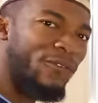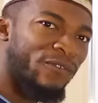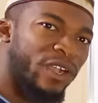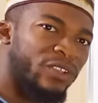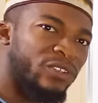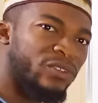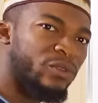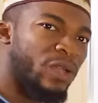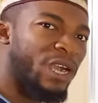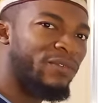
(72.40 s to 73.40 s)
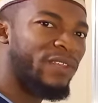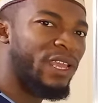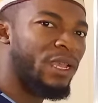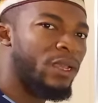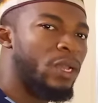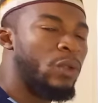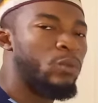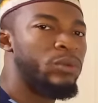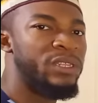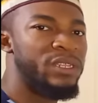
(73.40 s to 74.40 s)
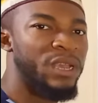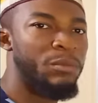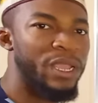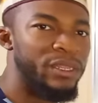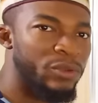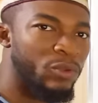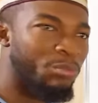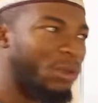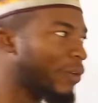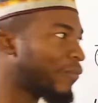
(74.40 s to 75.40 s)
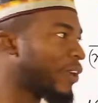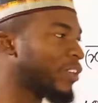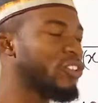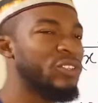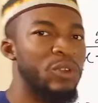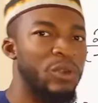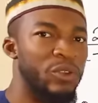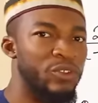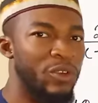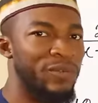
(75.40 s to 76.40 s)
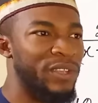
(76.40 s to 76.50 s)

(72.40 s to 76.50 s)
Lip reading: of factors you have there will determine the number of fractions you are going to